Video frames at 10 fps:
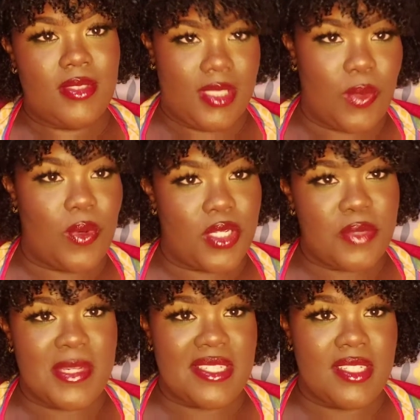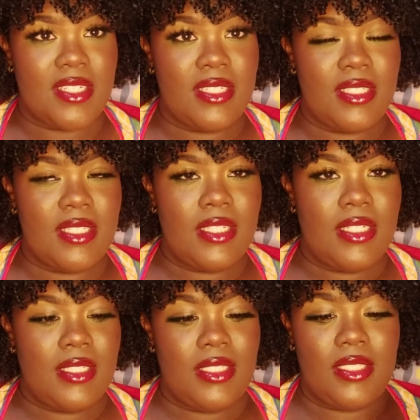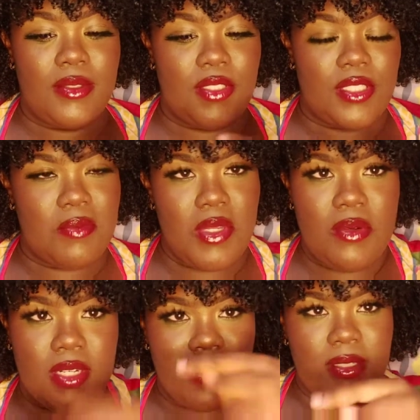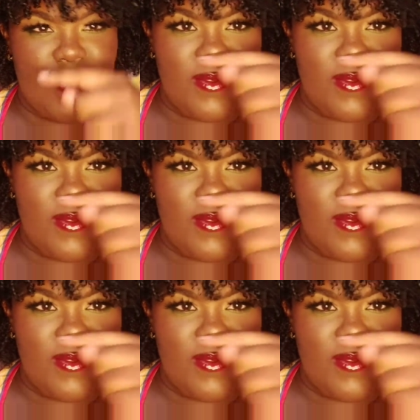your wash miss girl you just be doing a little